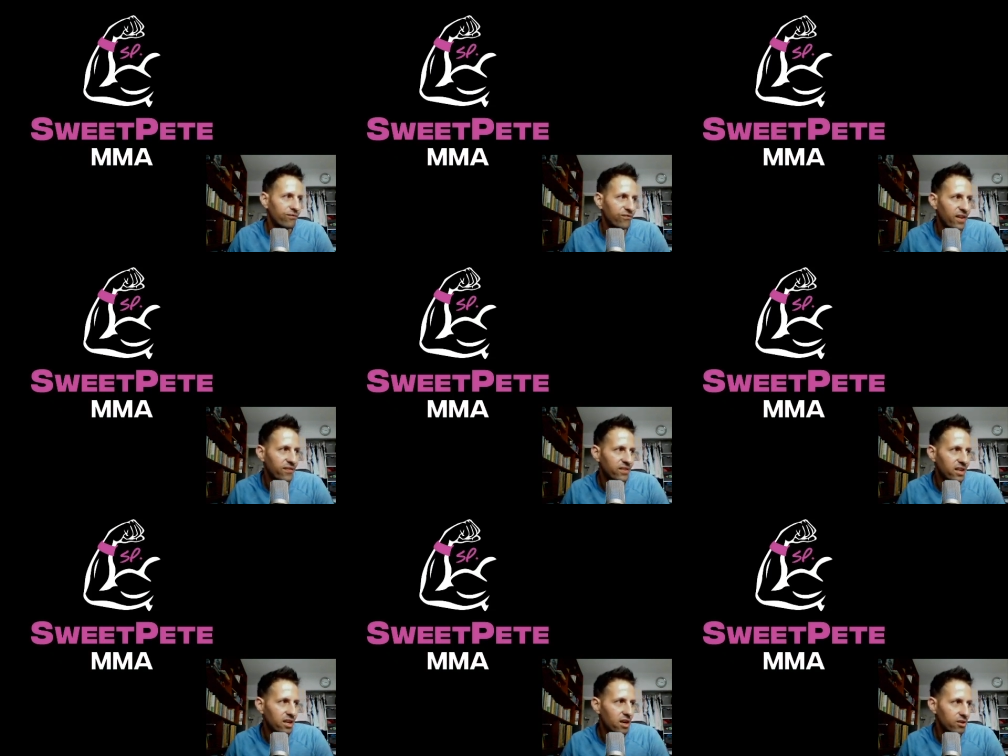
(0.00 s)

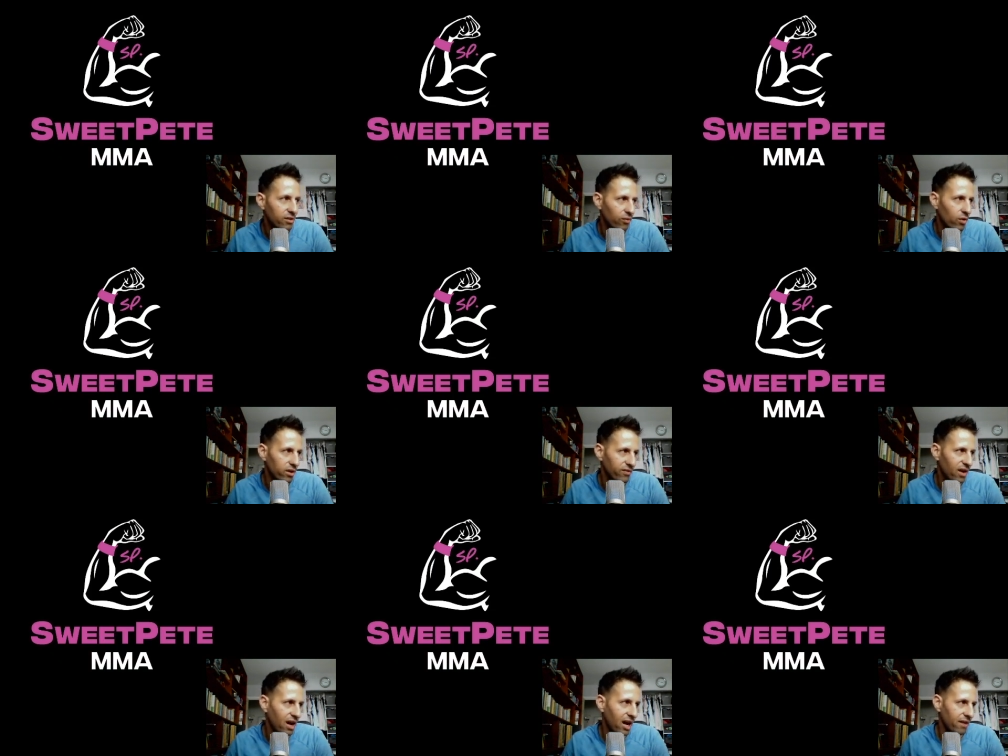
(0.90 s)

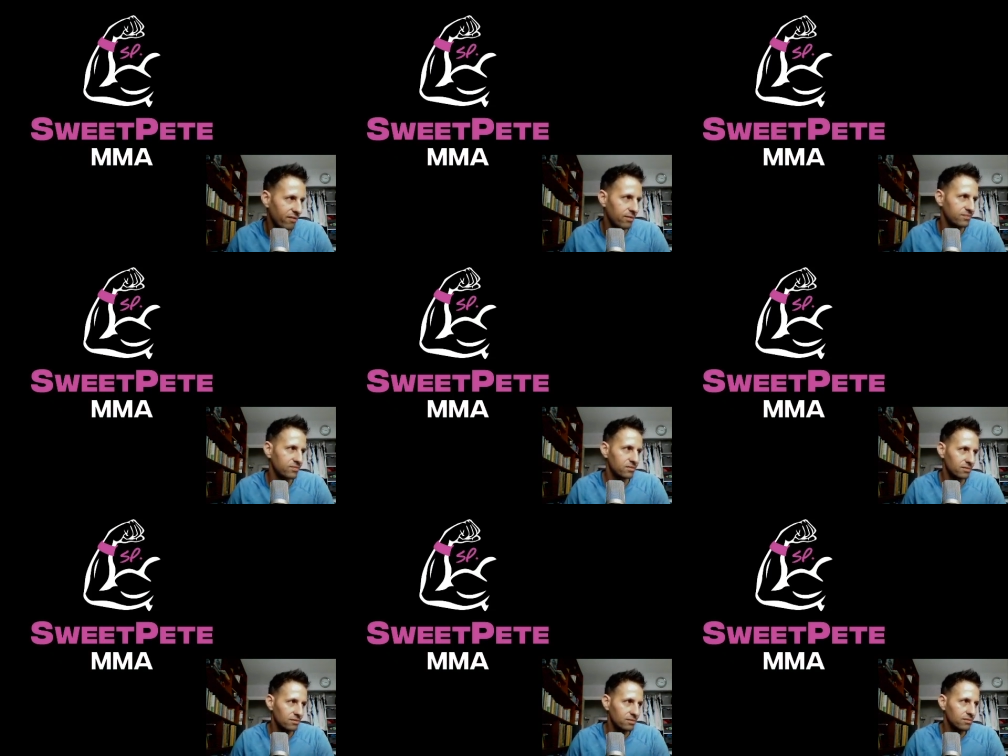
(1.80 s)
50-45
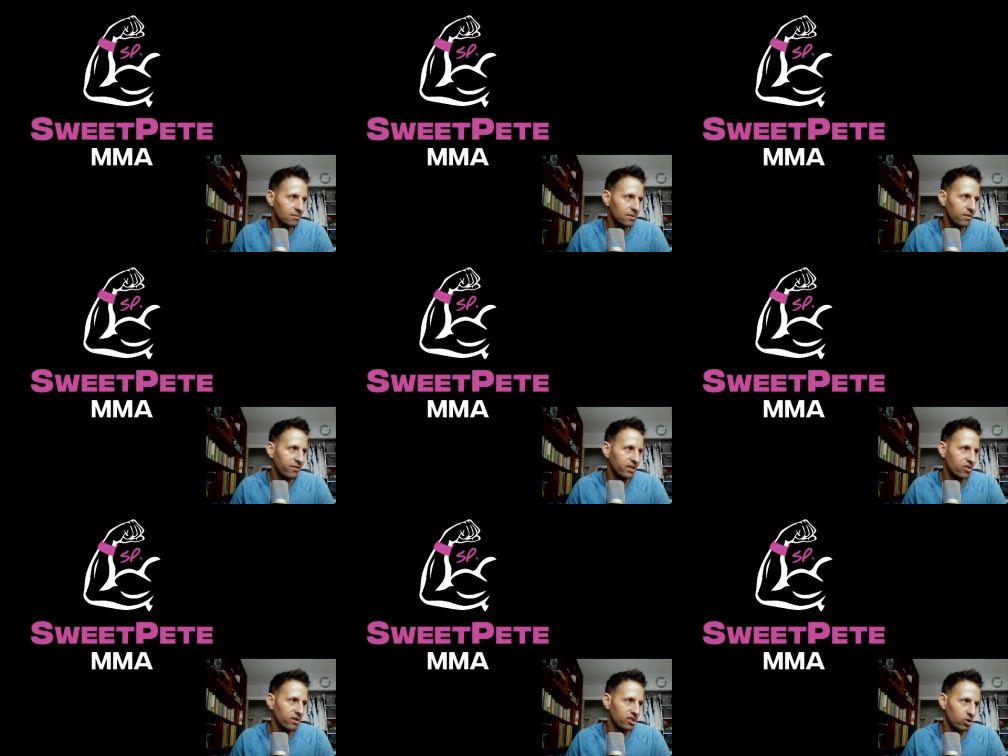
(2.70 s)
victory
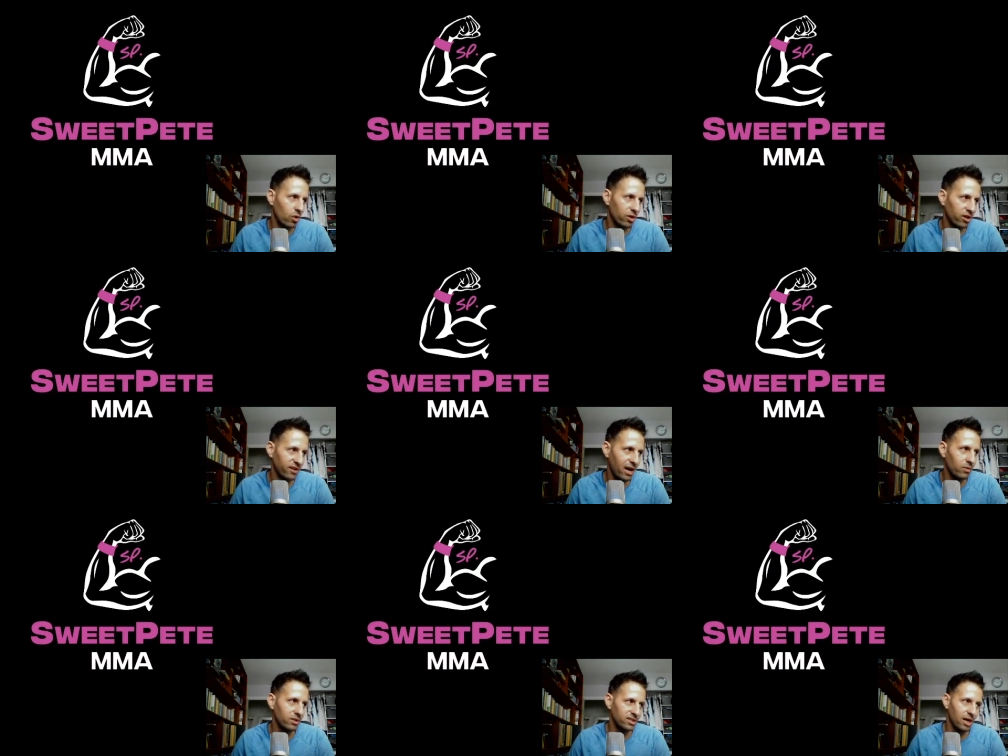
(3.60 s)
on the scorecard. That was